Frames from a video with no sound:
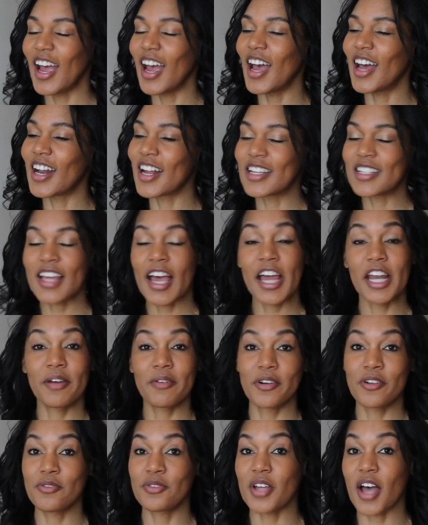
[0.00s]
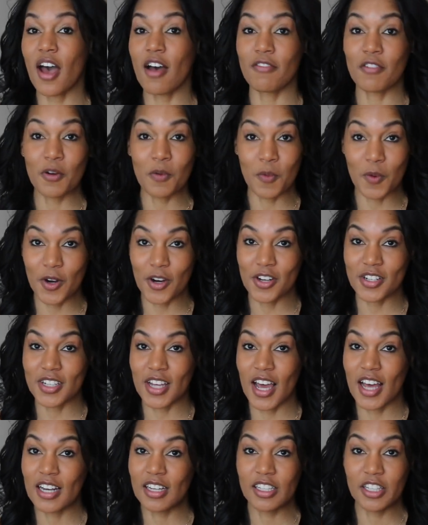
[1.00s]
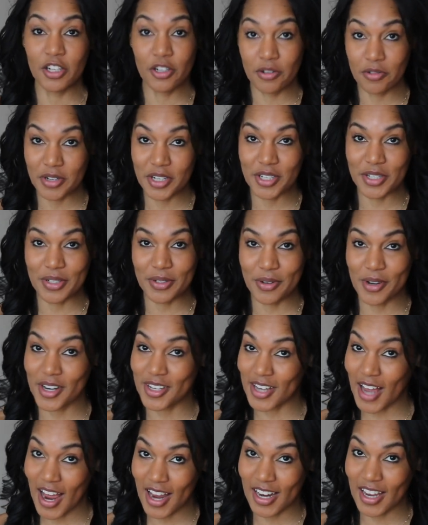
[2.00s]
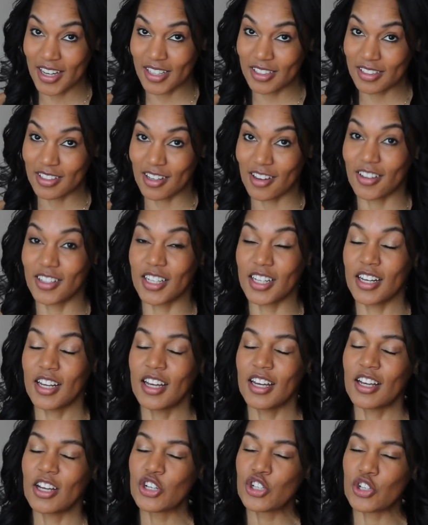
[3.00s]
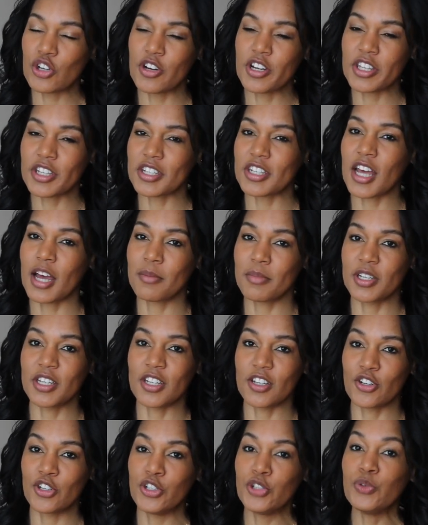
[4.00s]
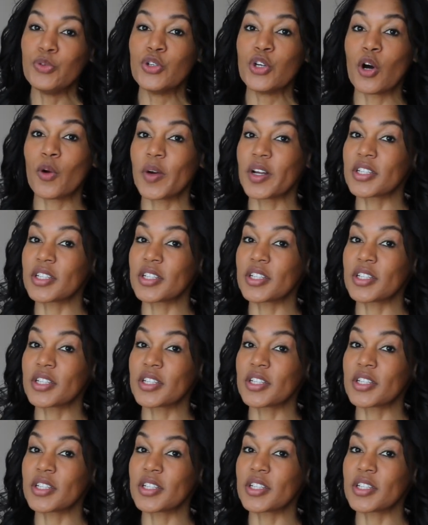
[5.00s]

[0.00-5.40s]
And as anyone who's ever worked at a lingerie store, as I like to call it, during this time of year, you know